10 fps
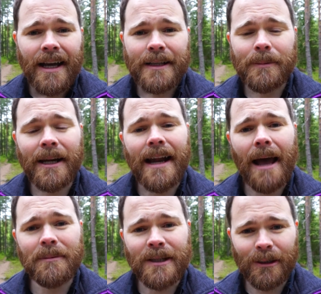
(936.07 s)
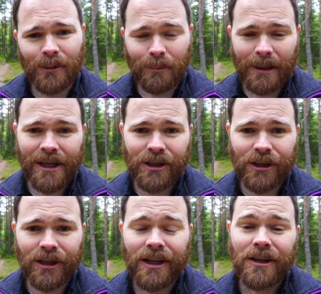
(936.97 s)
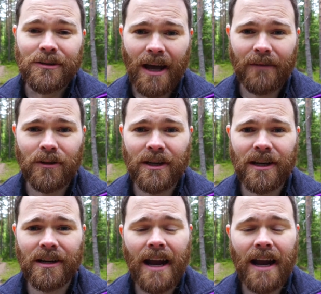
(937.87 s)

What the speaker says: It's been an absolute pleasure to have you here.